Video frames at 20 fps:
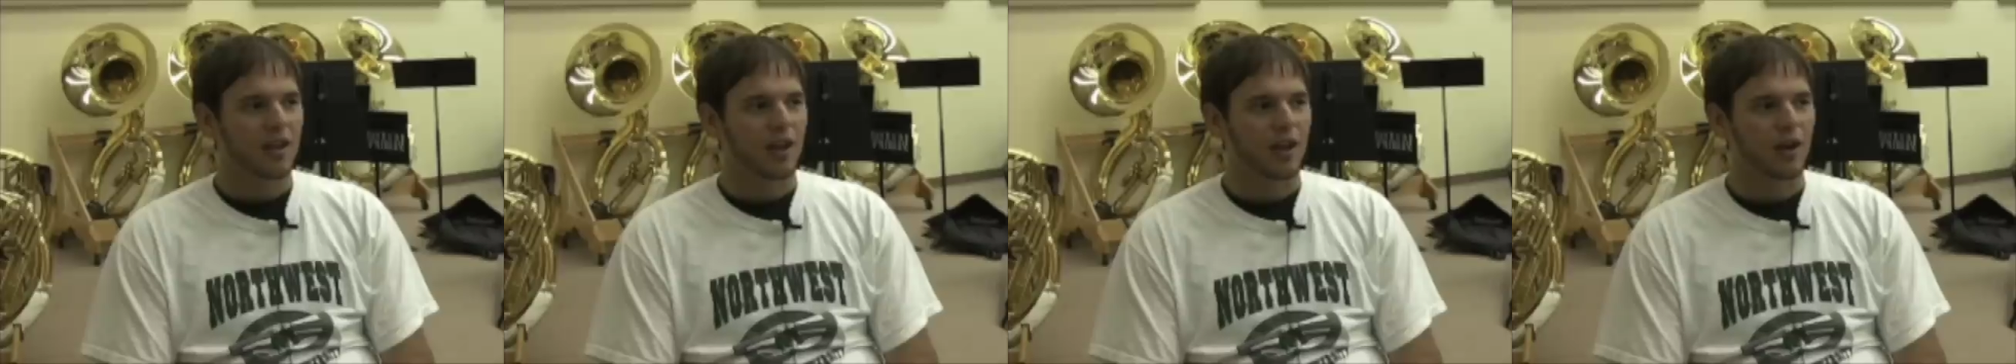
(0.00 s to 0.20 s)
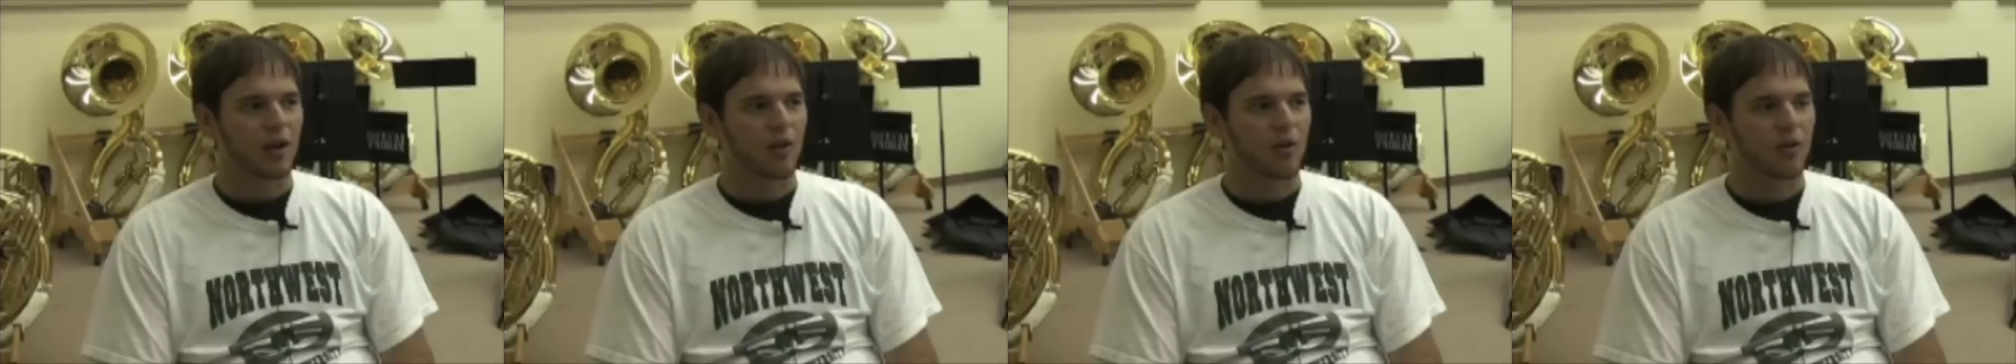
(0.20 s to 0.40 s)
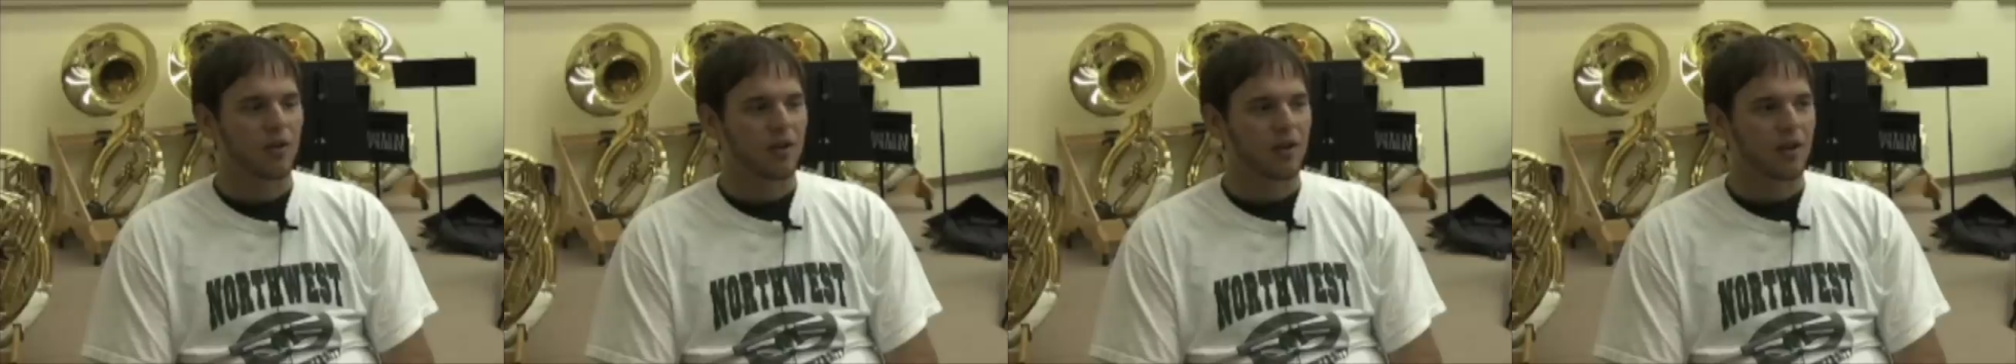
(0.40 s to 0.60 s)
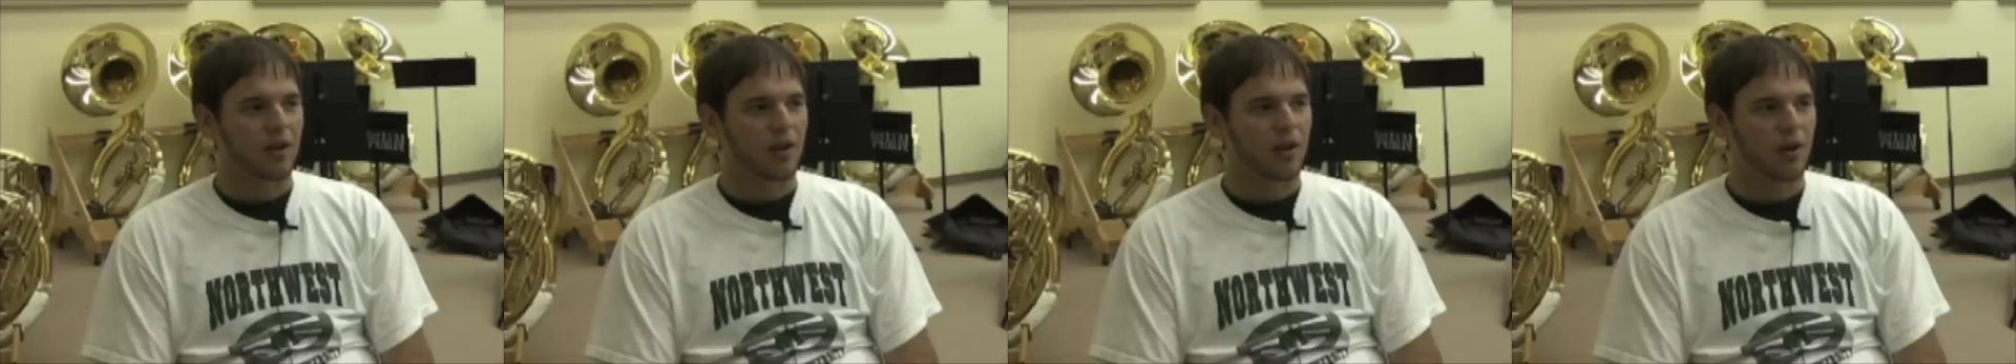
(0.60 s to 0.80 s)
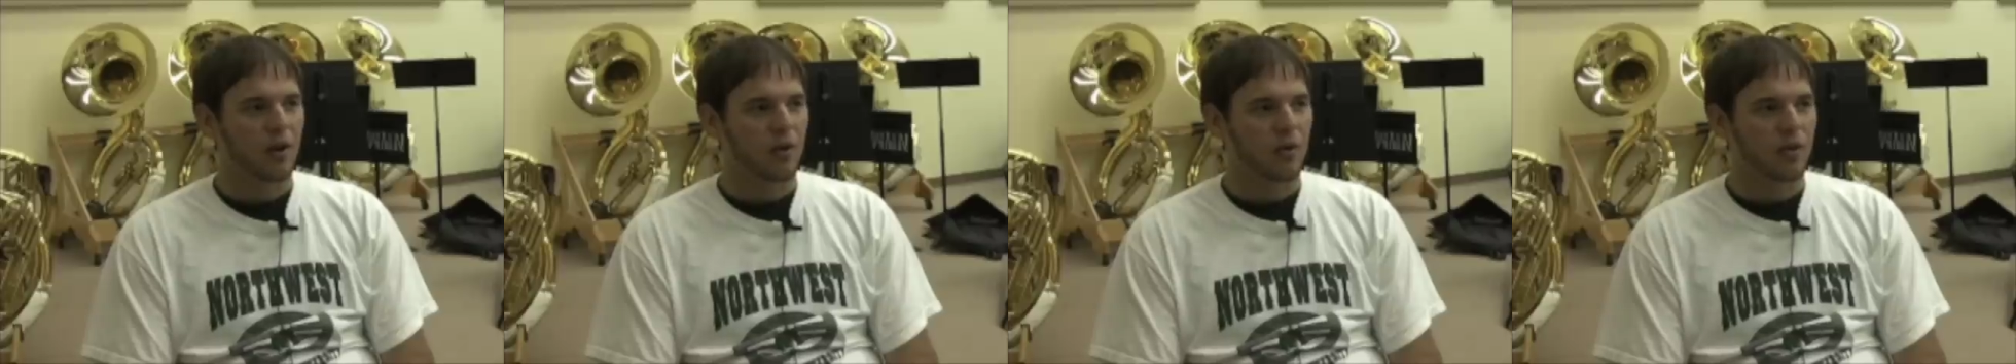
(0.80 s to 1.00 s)

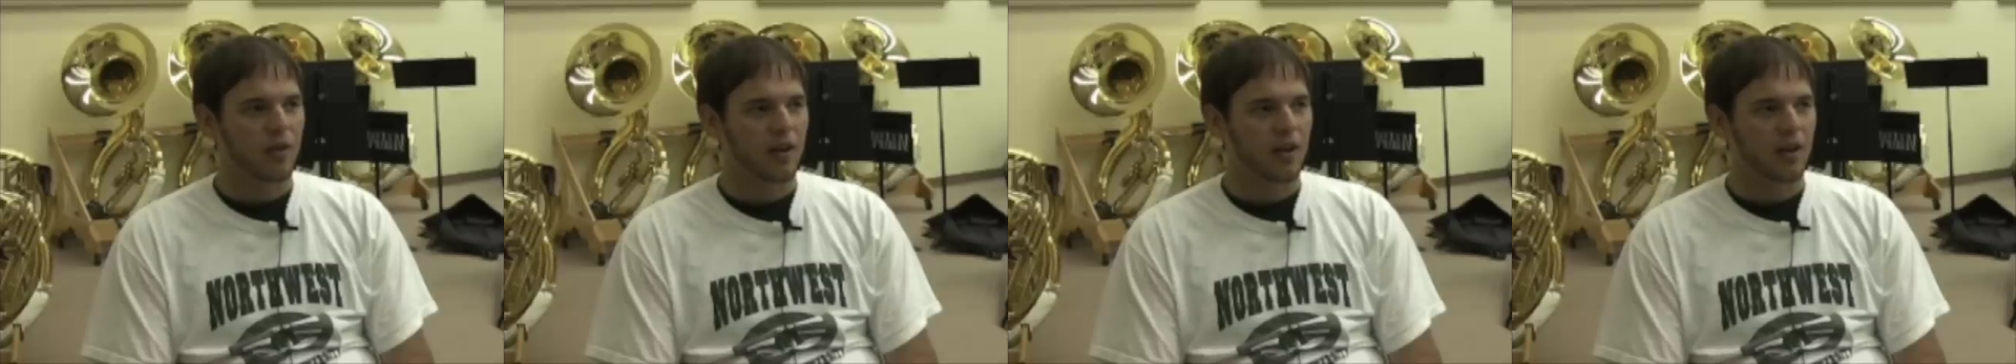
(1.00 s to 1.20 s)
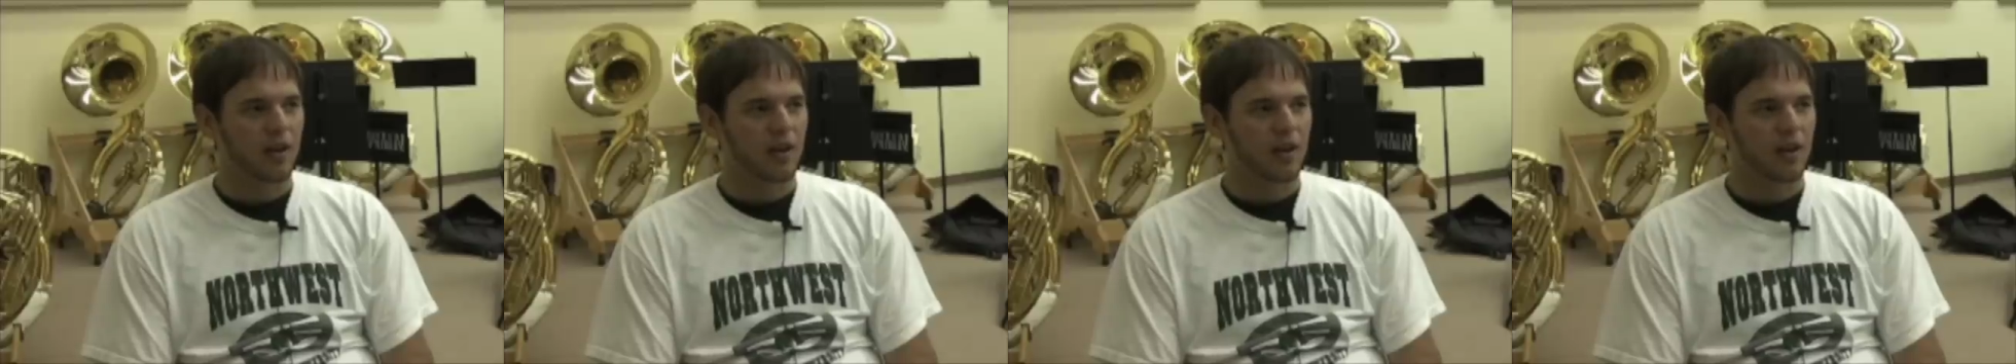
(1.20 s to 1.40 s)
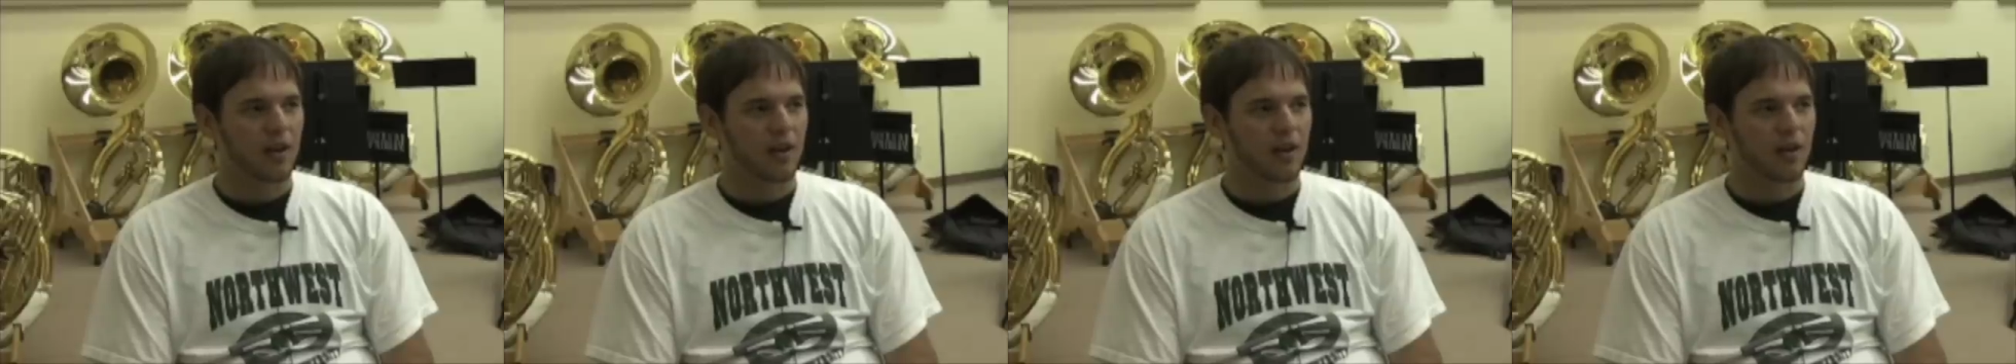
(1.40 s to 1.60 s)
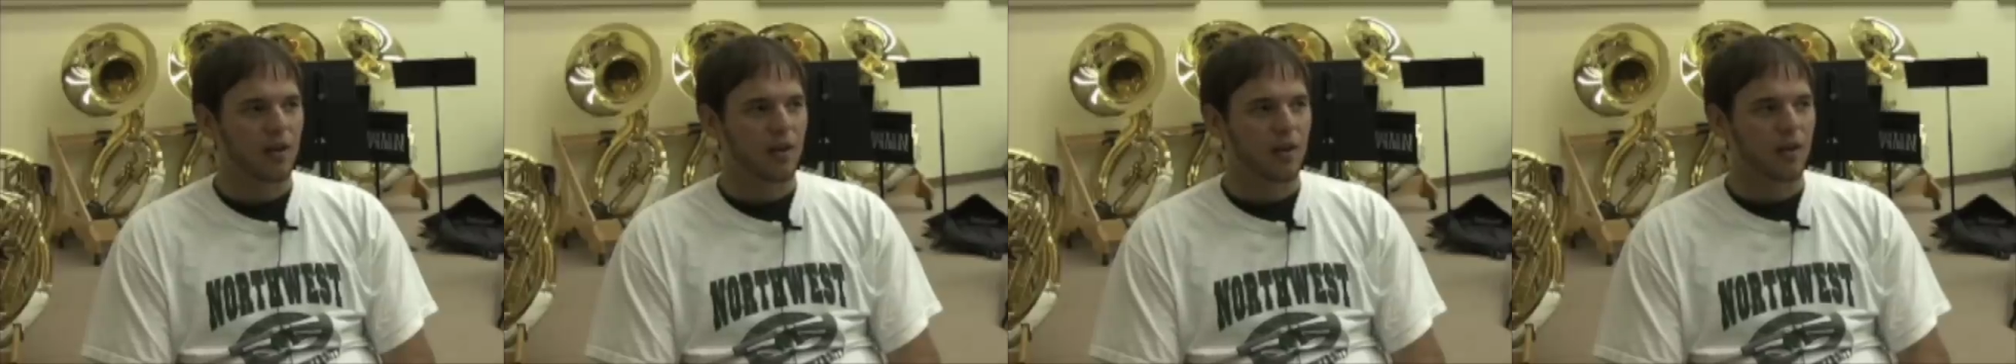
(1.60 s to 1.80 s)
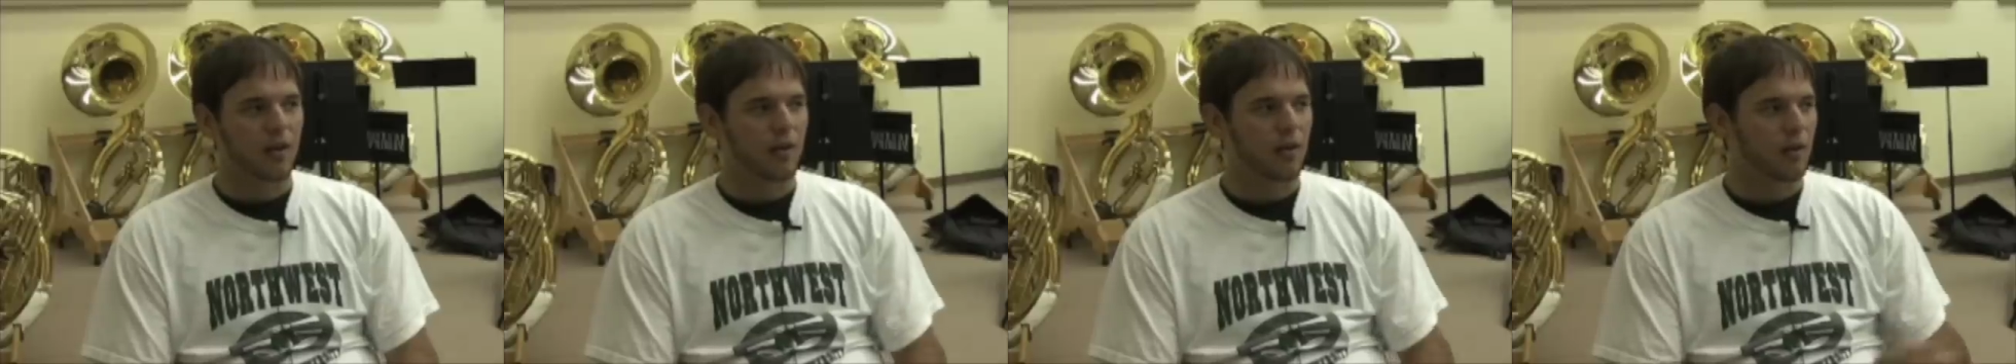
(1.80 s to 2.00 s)
know that
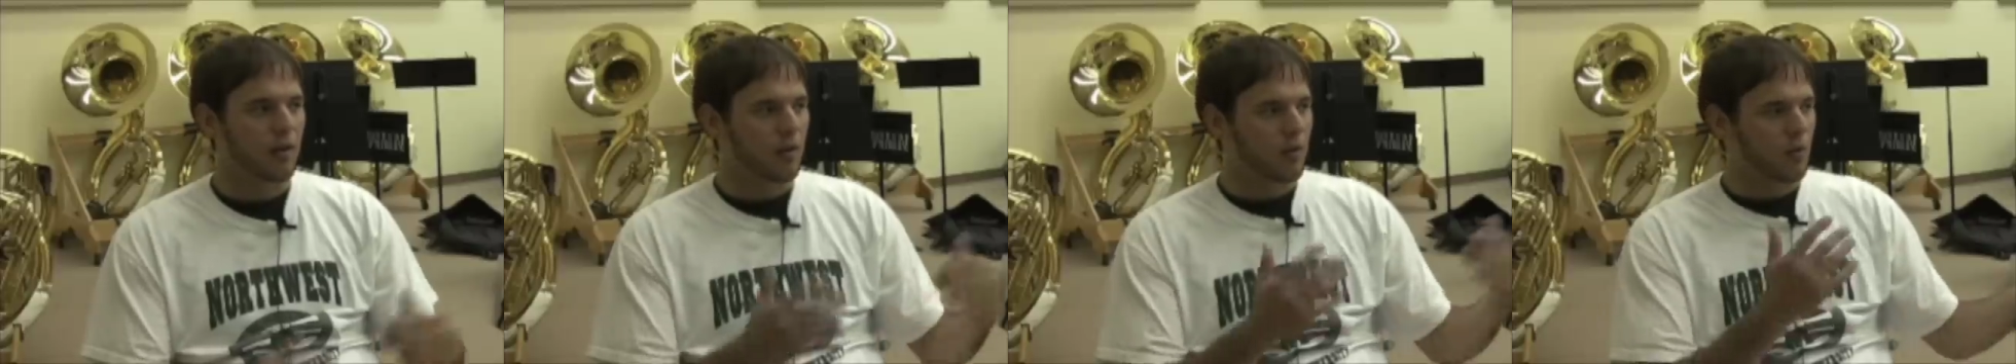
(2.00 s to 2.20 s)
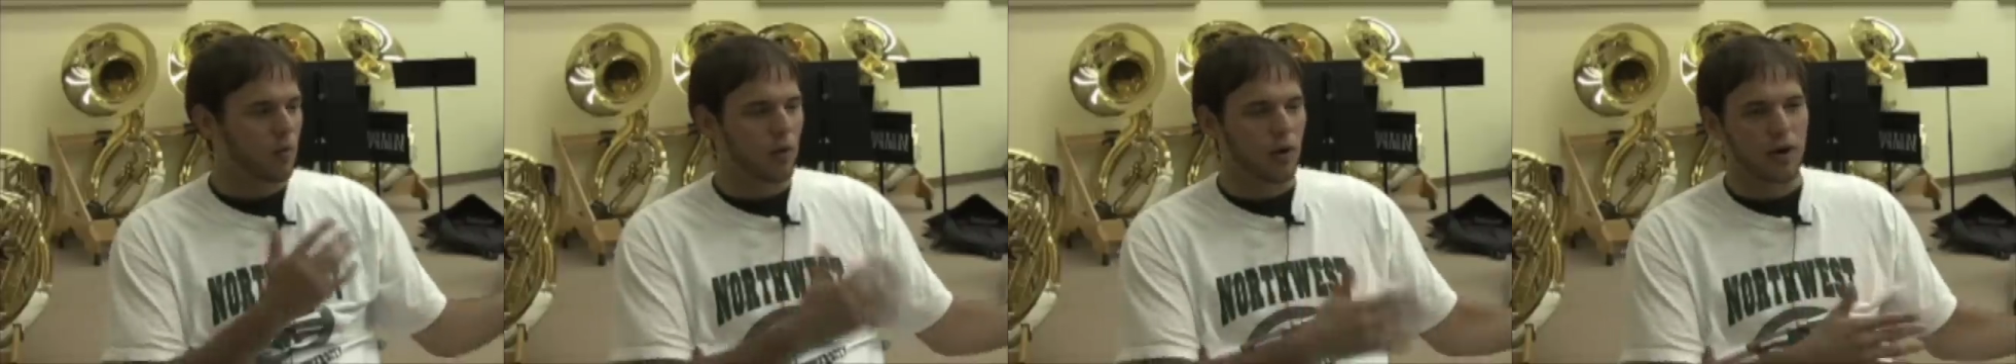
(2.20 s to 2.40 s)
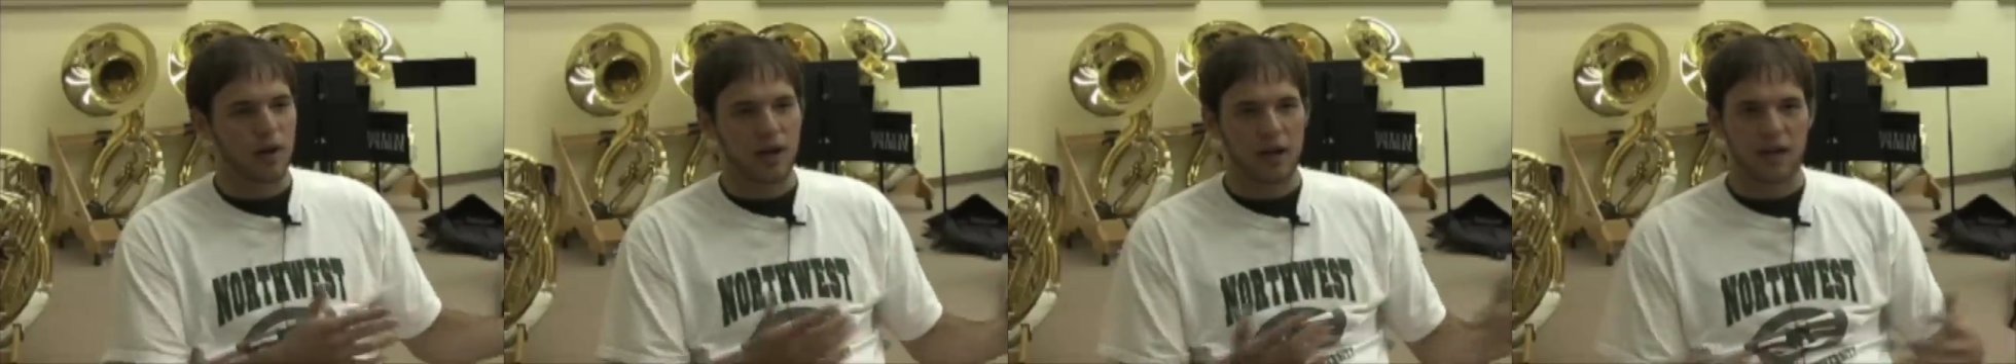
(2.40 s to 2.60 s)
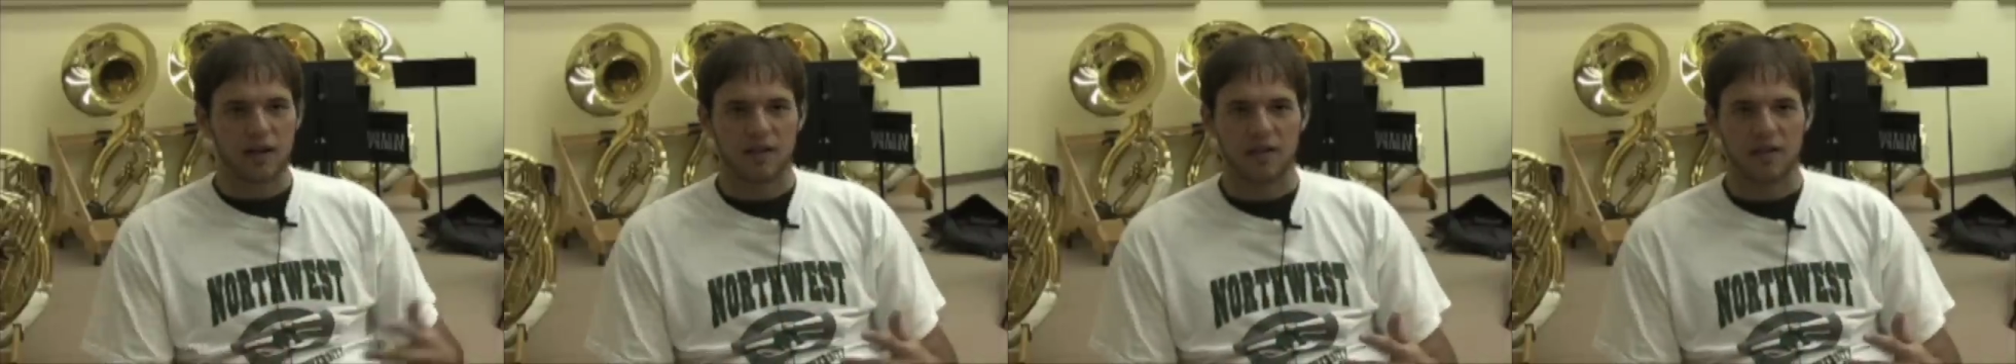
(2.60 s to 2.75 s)
we're in it